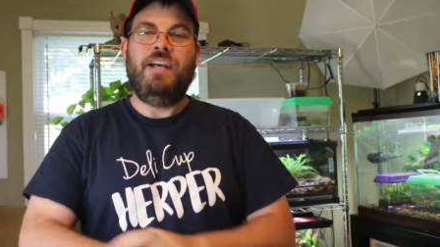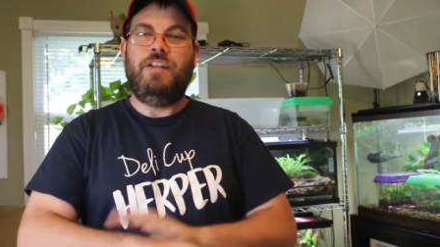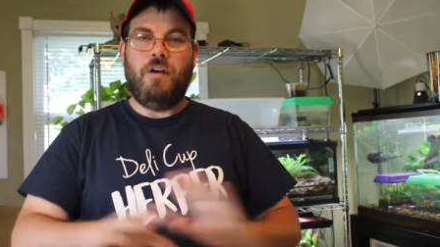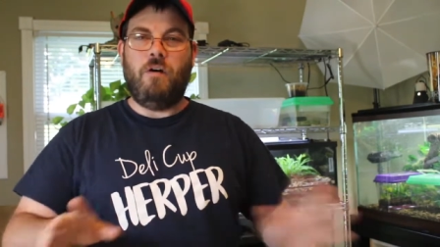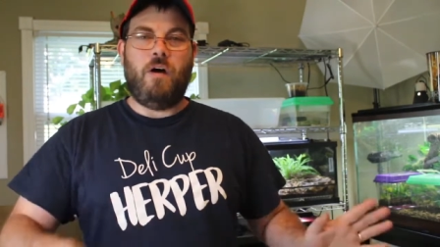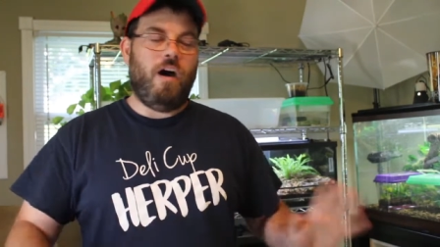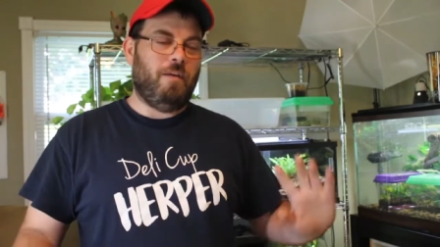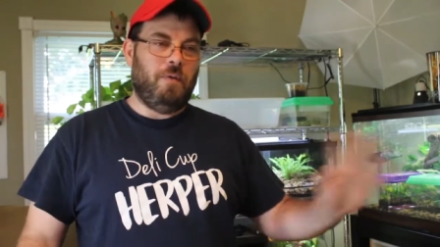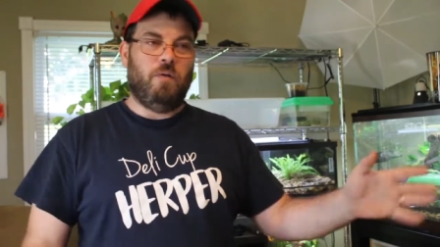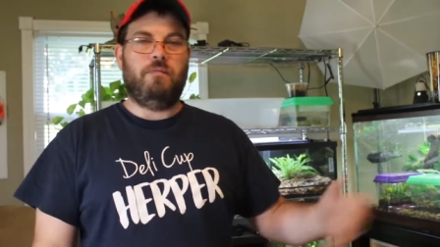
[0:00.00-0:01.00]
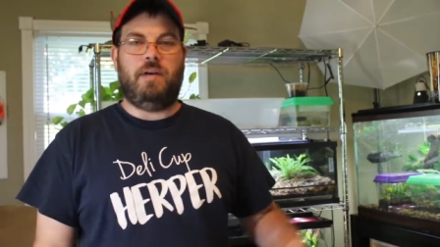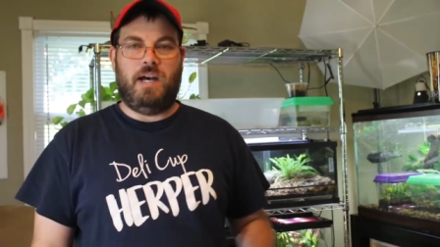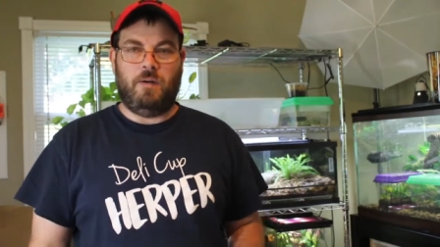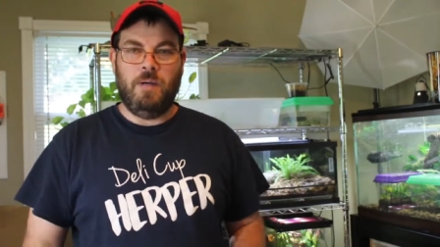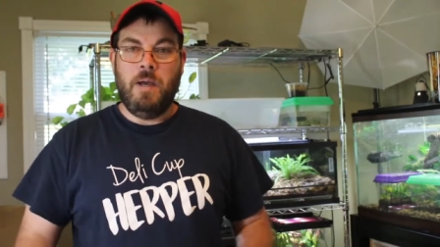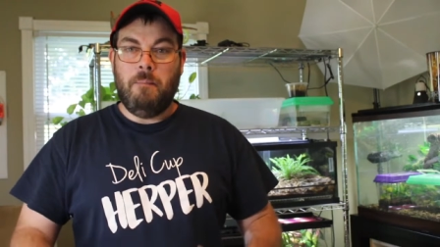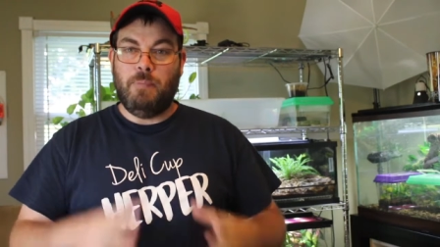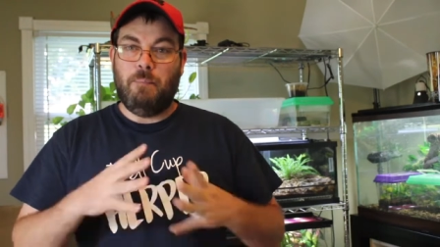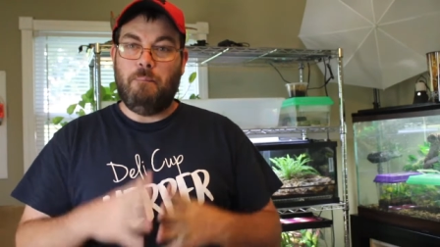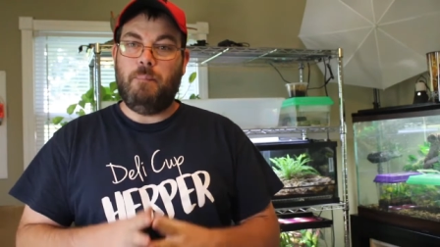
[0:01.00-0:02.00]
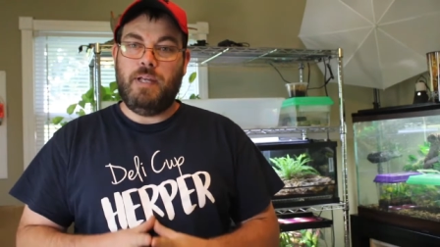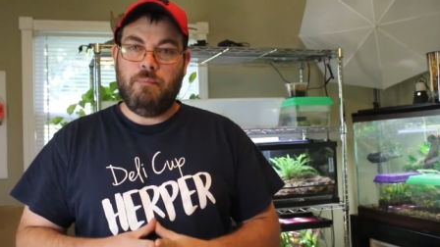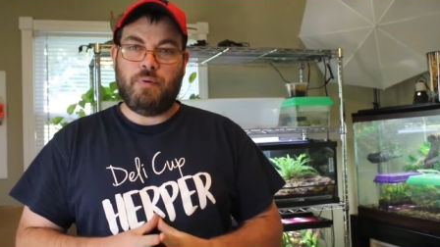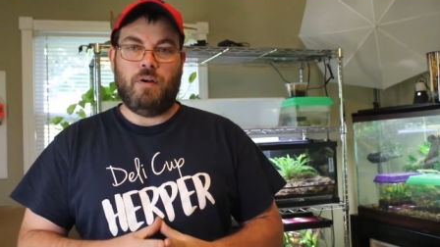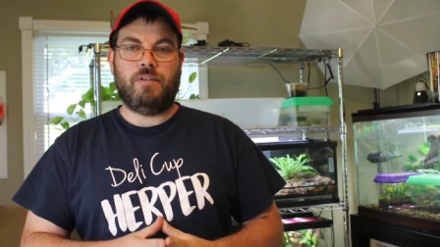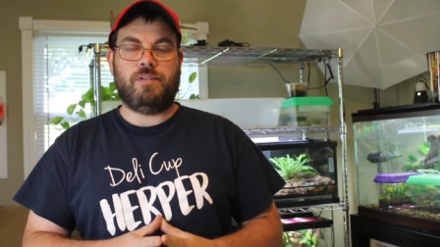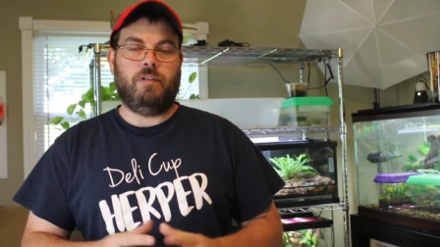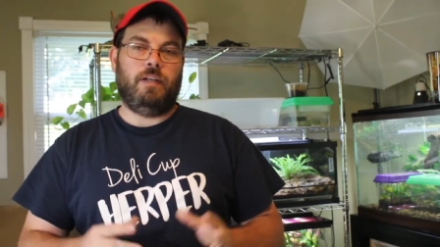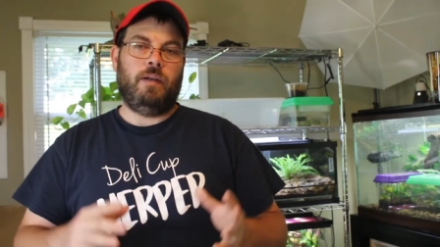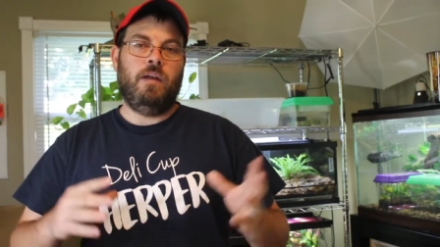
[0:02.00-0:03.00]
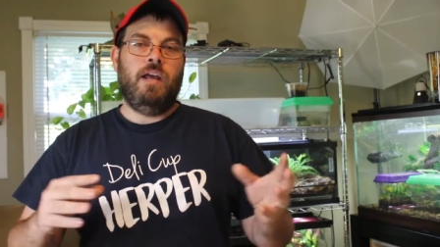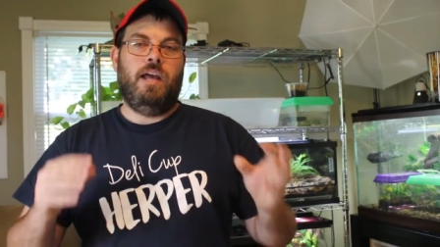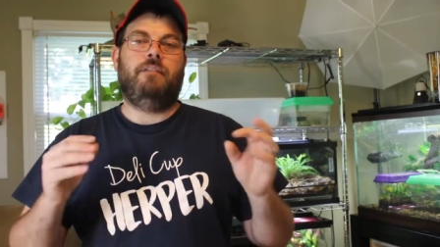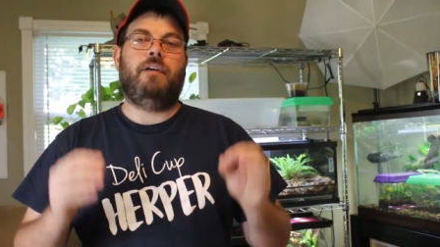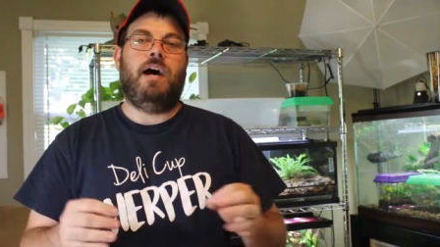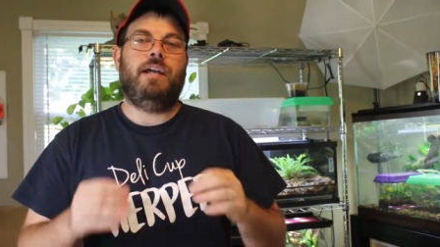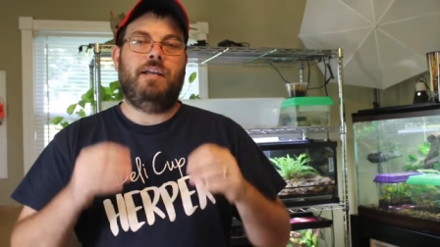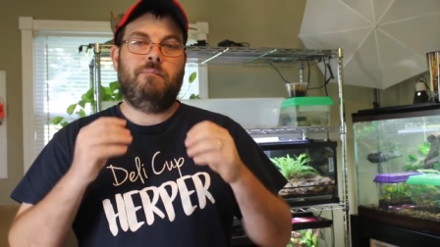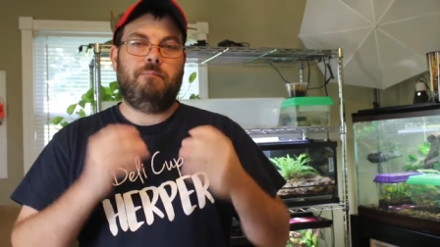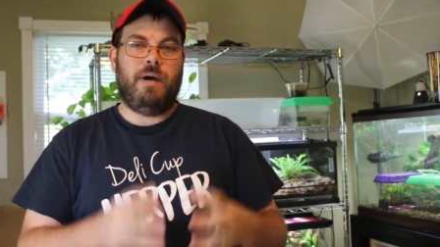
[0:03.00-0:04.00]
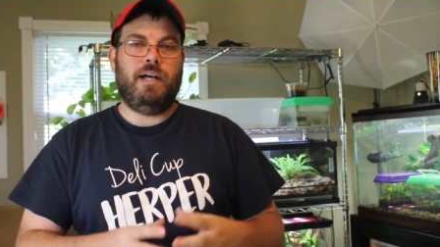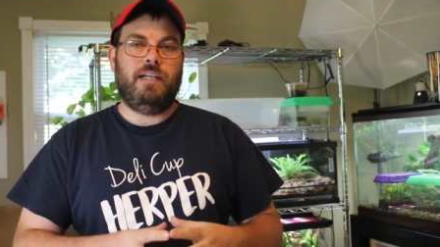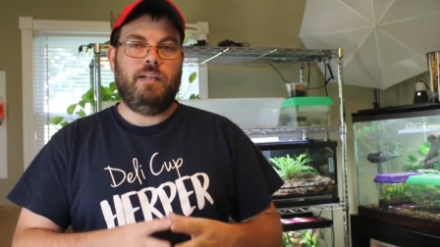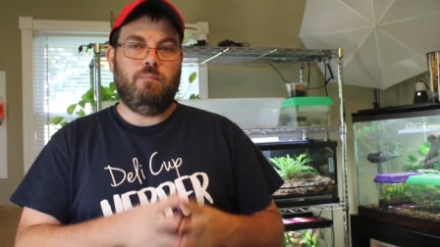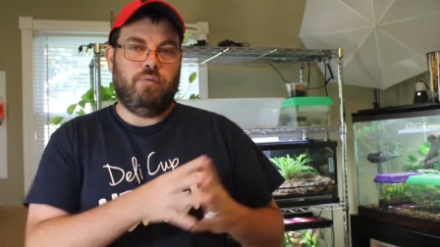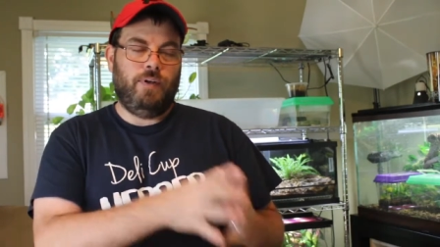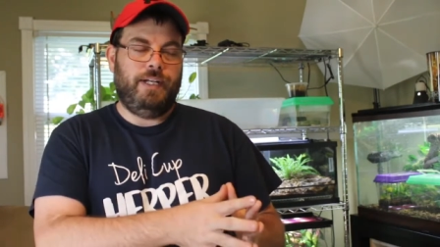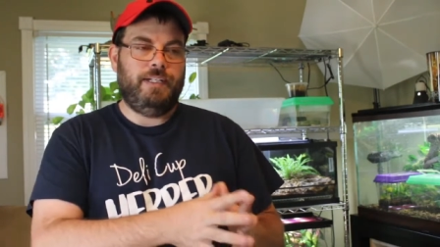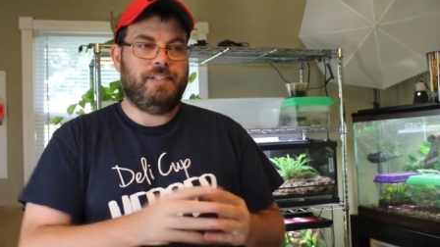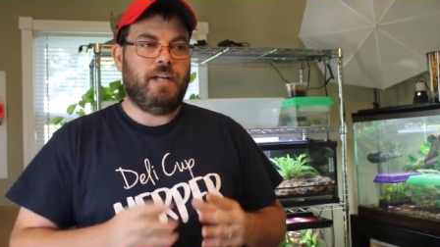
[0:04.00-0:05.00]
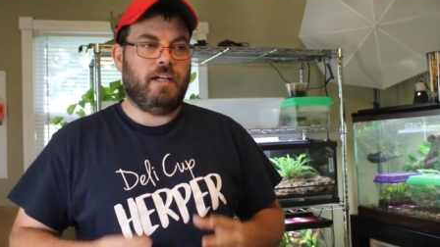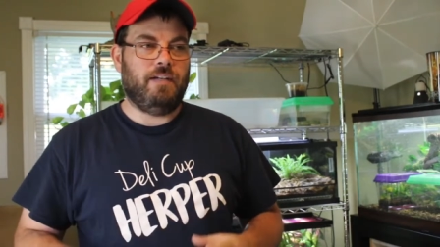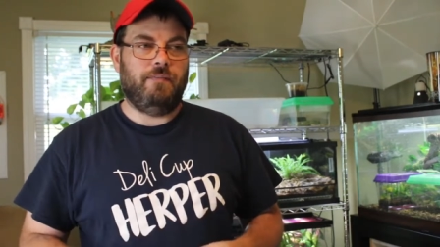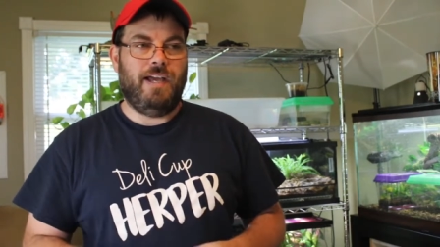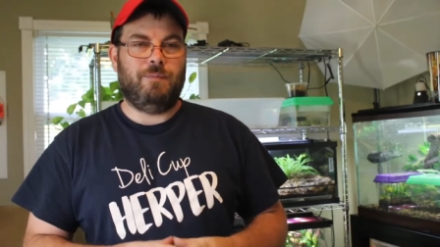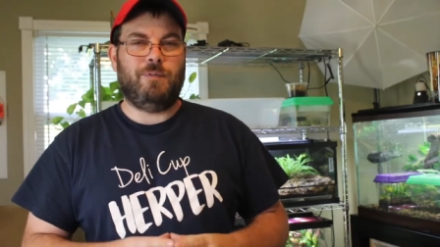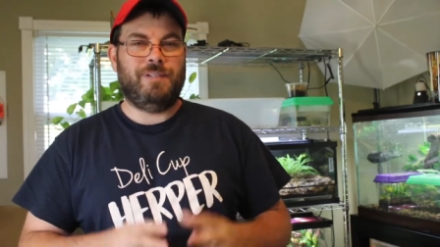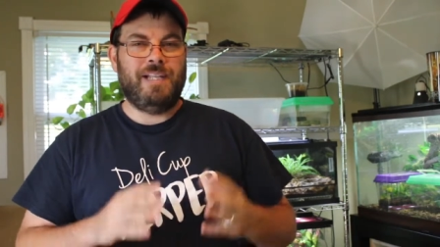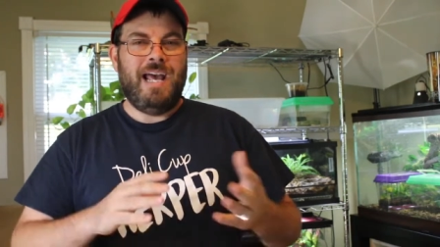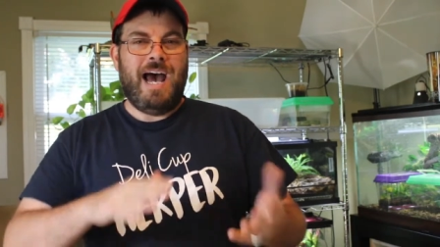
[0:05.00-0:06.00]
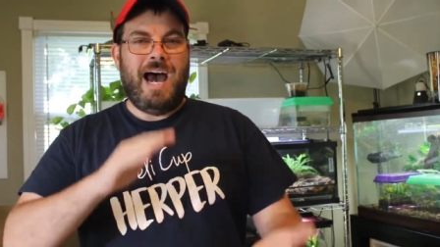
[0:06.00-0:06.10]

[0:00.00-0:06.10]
no harm, no foul. But me personally, if I am buying breeding stock of animals,